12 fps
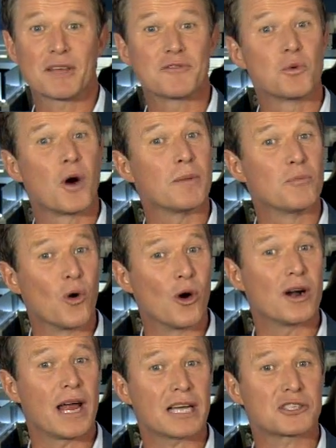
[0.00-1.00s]
If you want
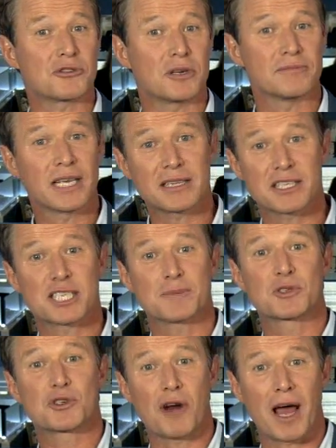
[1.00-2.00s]
more extra, hit the
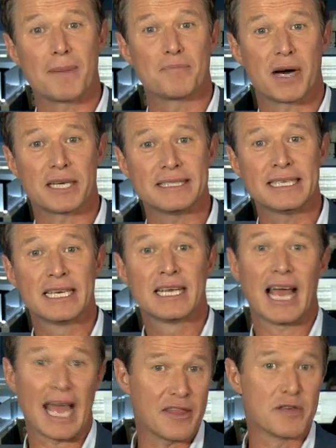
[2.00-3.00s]
subscribe button
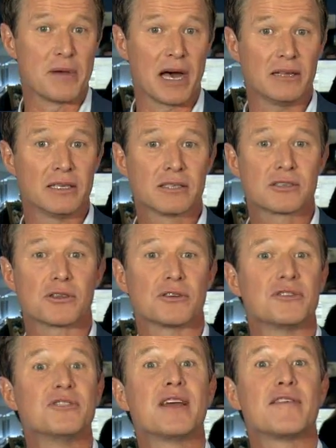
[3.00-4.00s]
and the bell so
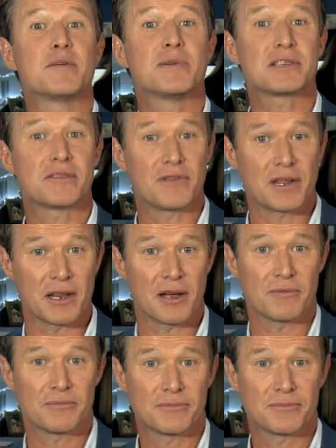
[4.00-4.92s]
you'll never miss a video.